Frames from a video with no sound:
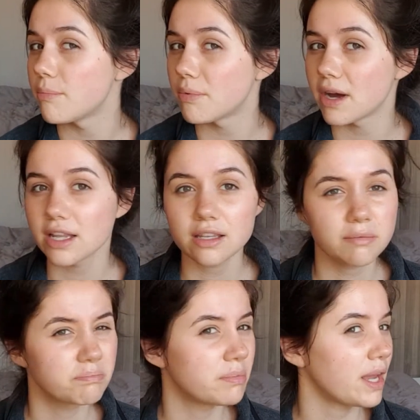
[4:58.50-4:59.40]
but
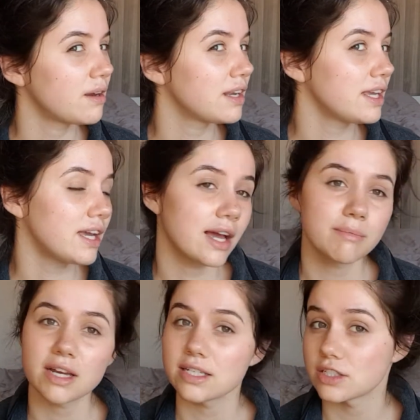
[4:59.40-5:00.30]
barely. I'm
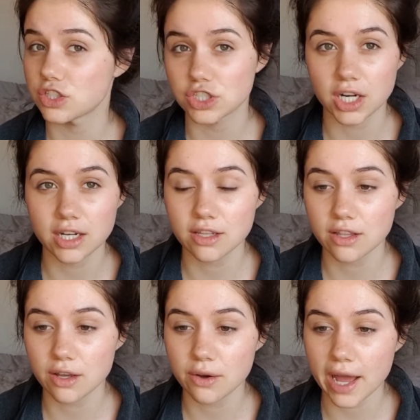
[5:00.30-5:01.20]
nice and shiny
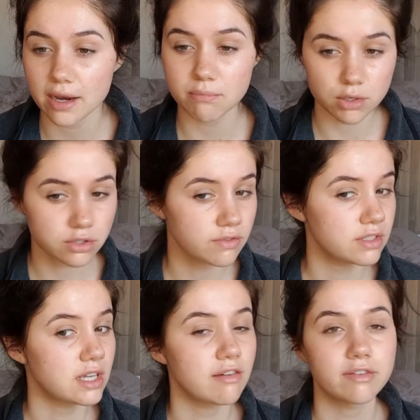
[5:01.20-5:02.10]
though, and most of
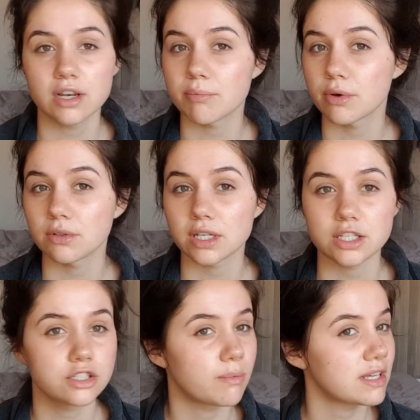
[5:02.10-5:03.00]
it definitely pulled
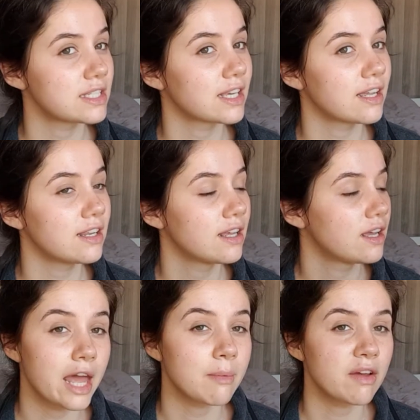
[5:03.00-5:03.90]
into my skin.
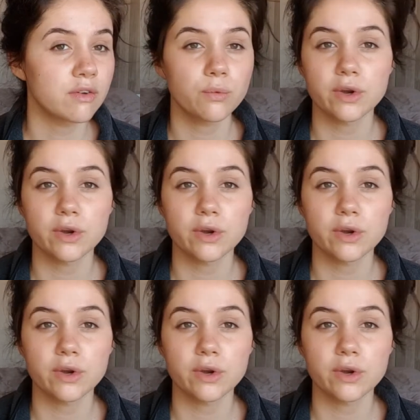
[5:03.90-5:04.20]
And I'm having